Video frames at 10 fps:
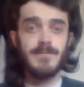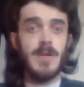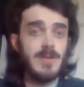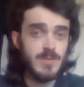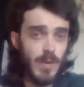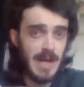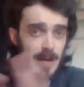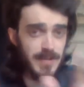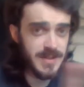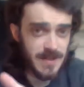Because what
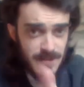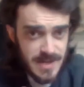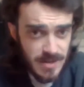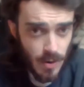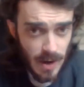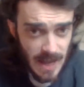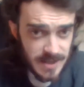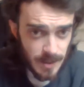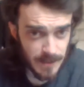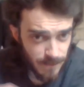happens if this guy
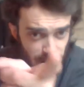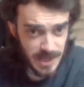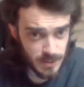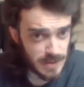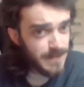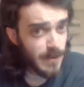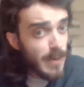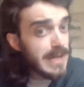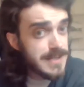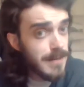ends up in financial
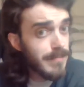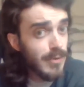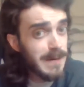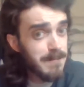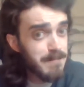difficulty at some point?